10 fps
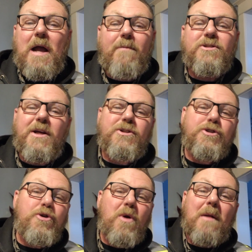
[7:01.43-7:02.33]

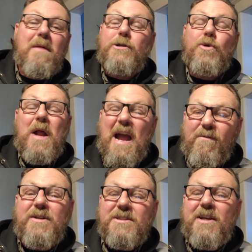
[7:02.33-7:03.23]
conversations. You got to make sure
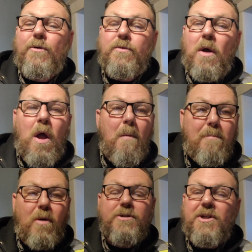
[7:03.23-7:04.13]
every single
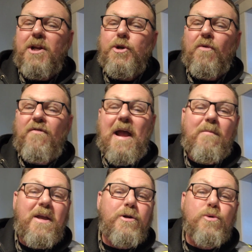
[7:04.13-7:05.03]
person in your
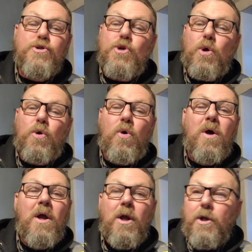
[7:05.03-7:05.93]
family, in your
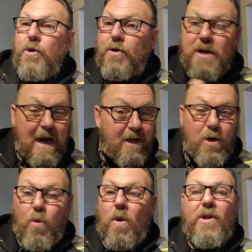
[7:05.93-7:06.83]
circle, you got to
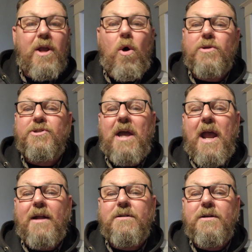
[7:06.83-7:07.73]
know where they all
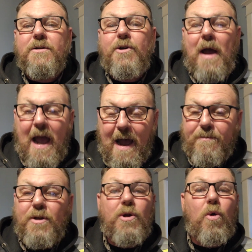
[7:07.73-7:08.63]
stand. You
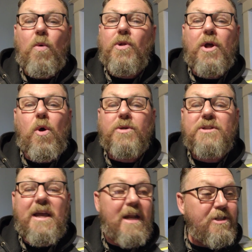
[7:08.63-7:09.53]
have to know where they all
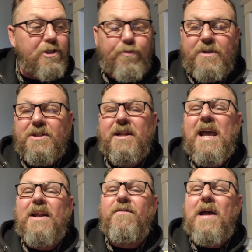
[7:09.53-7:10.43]
stand. I just recently
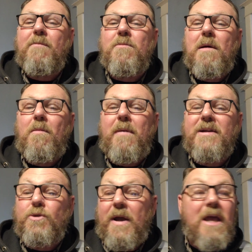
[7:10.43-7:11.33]
had a family member
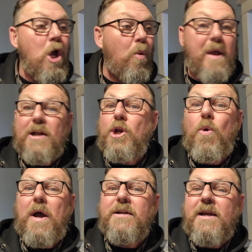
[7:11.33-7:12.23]
pass away. We had
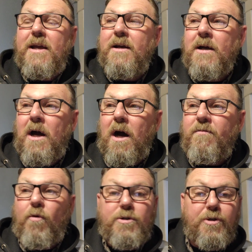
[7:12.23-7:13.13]
no idea.
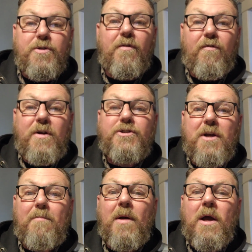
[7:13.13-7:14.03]
Unfortunately, the
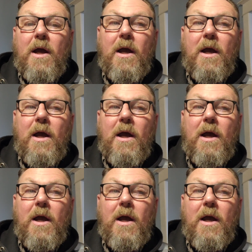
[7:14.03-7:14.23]
friendship